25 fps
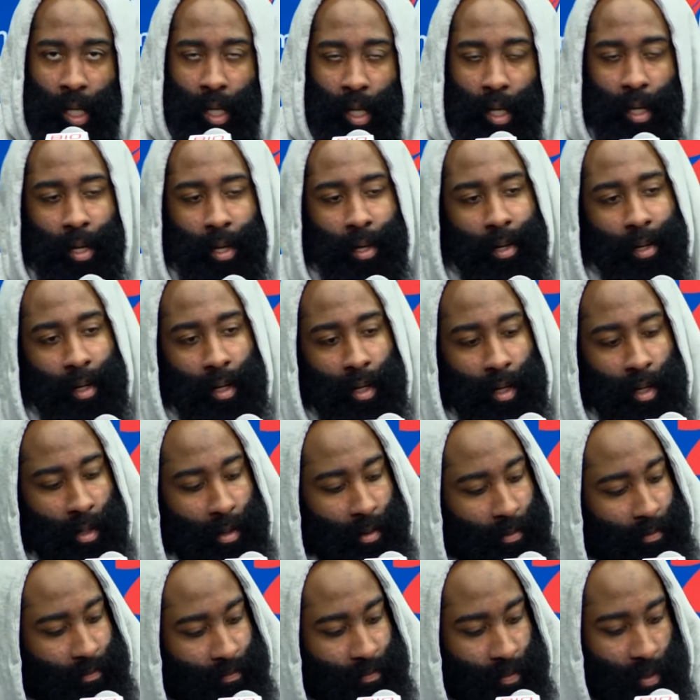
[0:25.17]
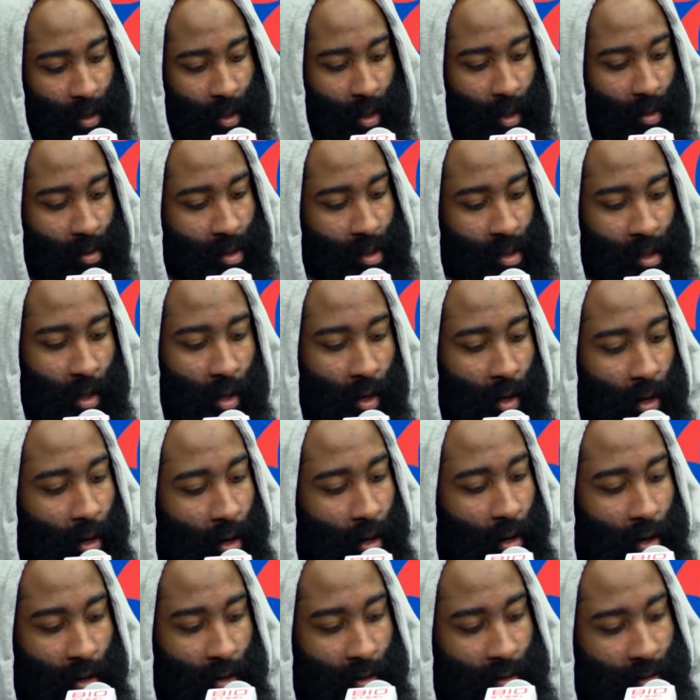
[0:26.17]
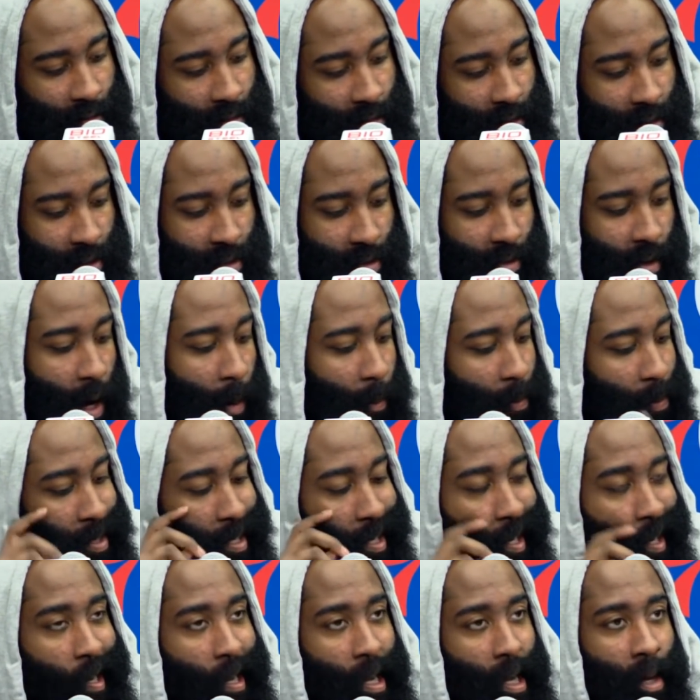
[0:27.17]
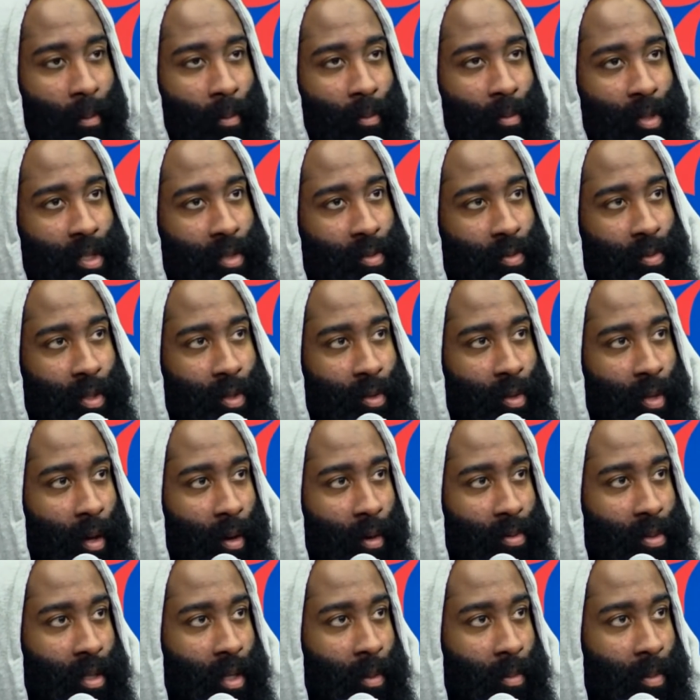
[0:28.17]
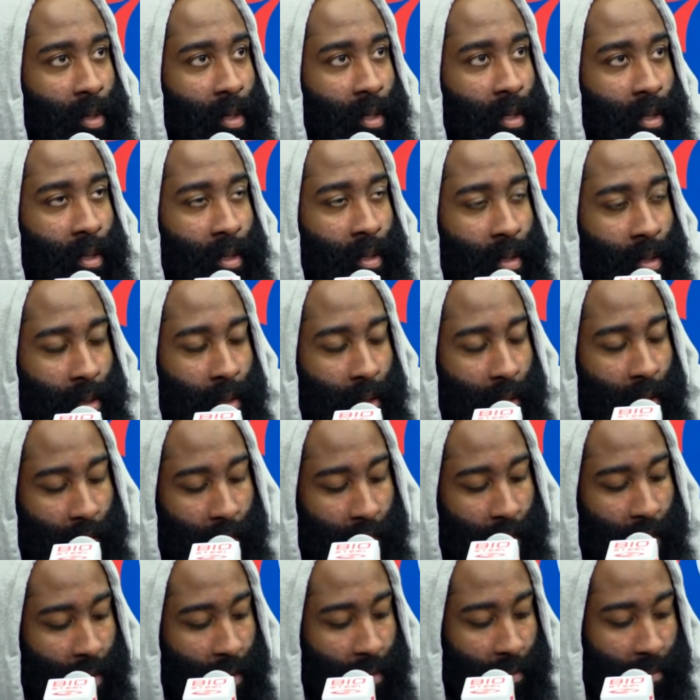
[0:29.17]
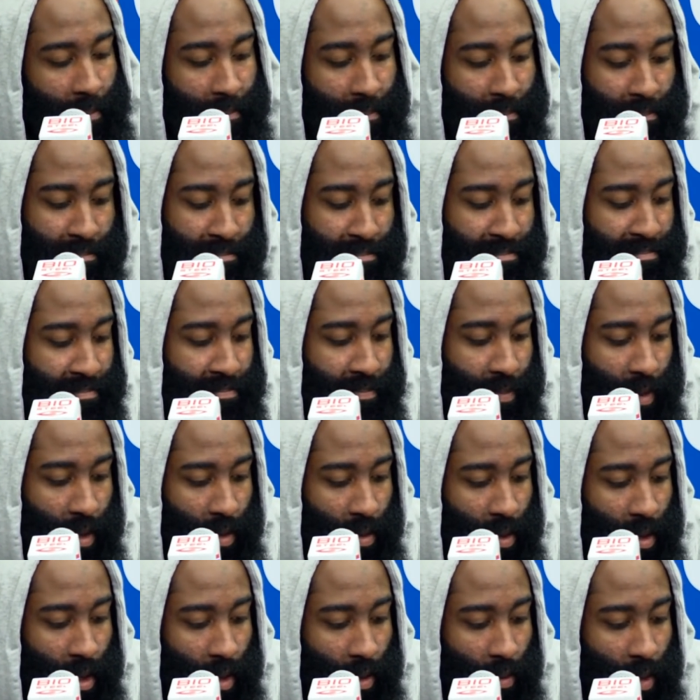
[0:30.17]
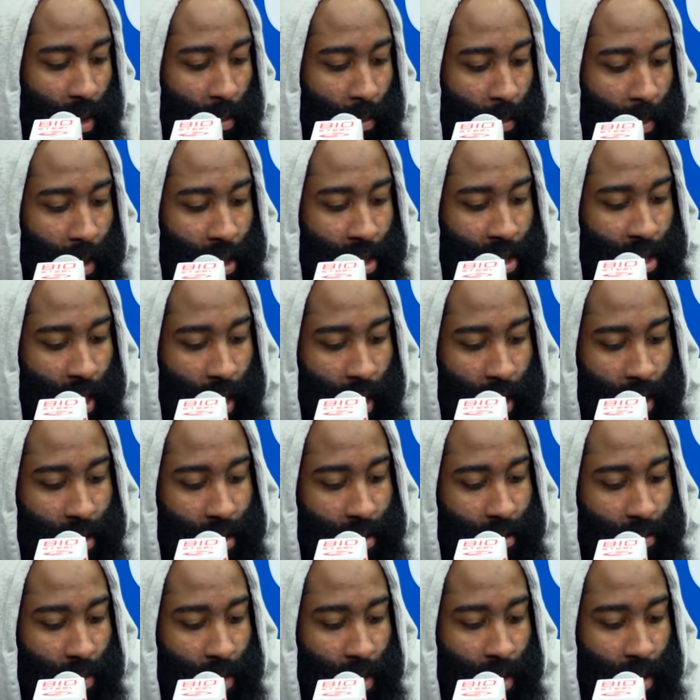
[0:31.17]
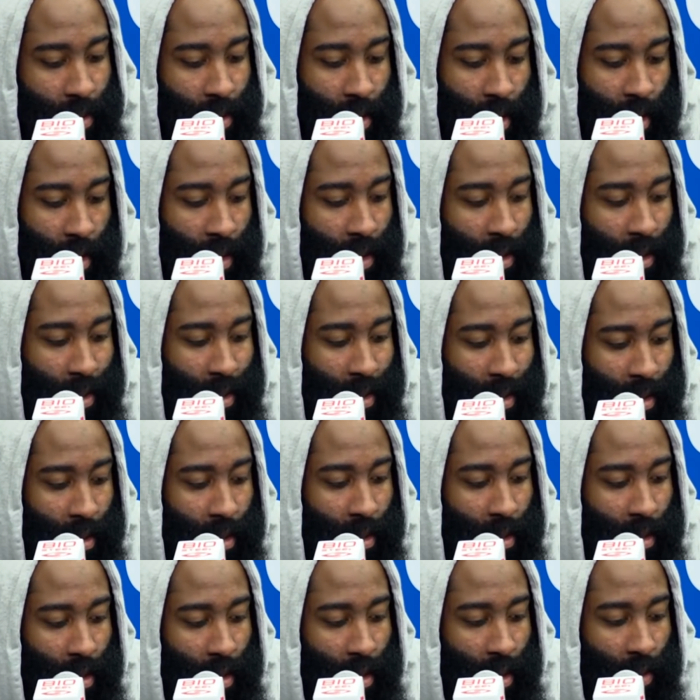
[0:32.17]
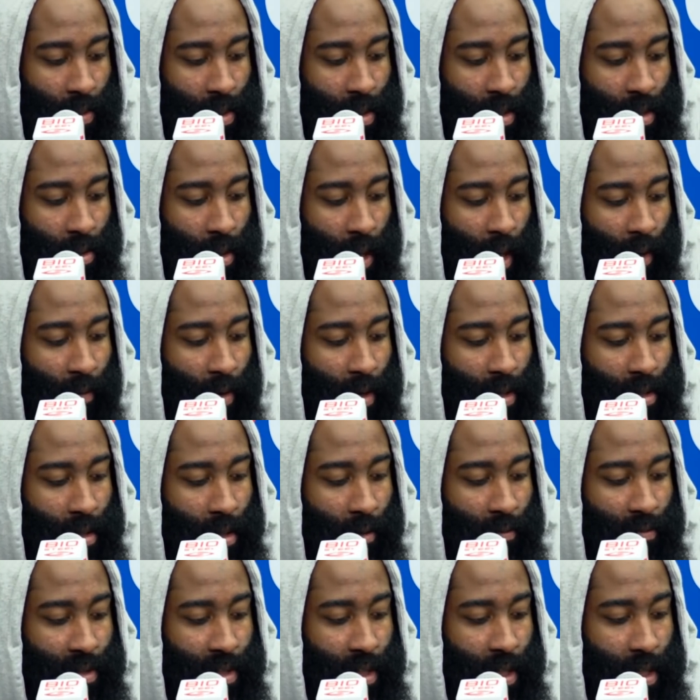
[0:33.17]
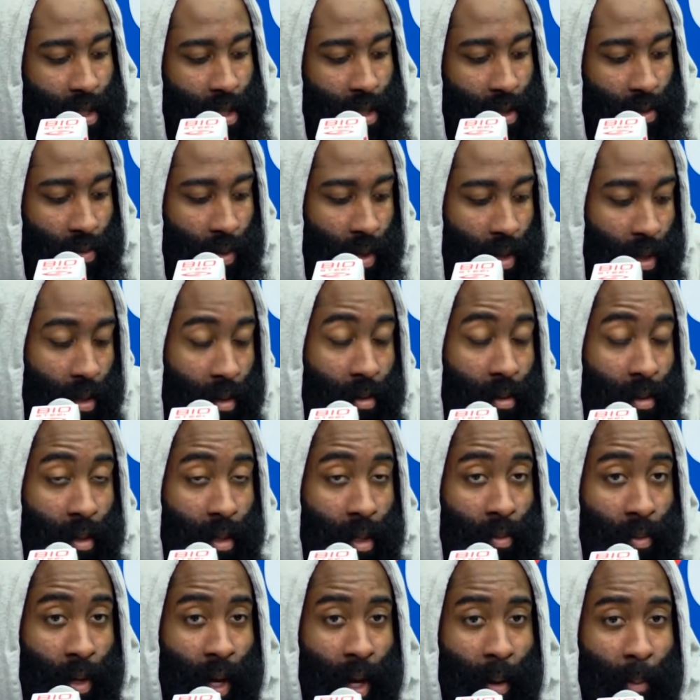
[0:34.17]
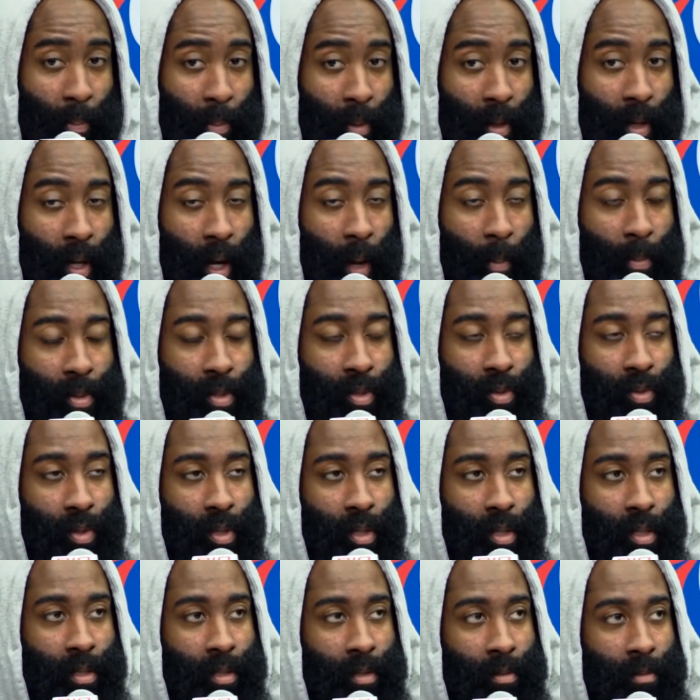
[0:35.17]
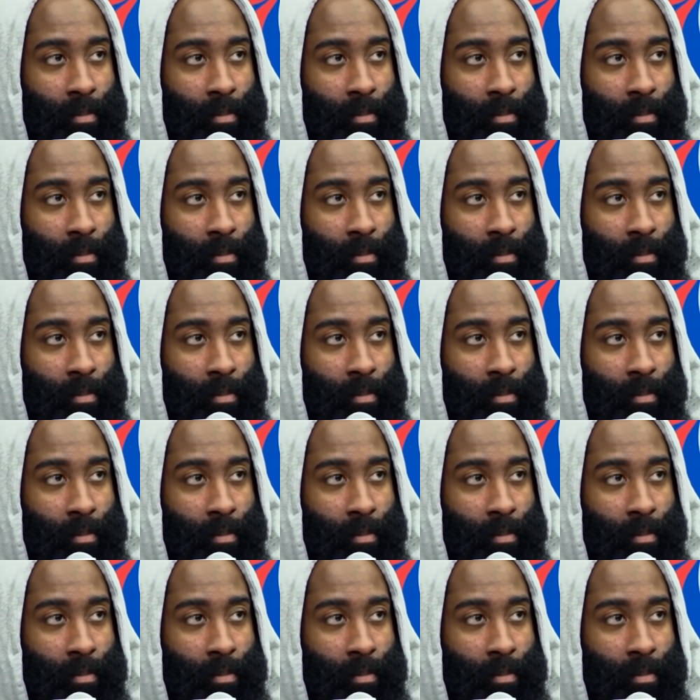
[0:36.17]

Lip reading: And, you know, it was just a hard, scrappy game, which we knew that was coming in. You know, we didn't make shots, but, you know, we still gave ourselves a chance to win, and we had plenty of opportunities.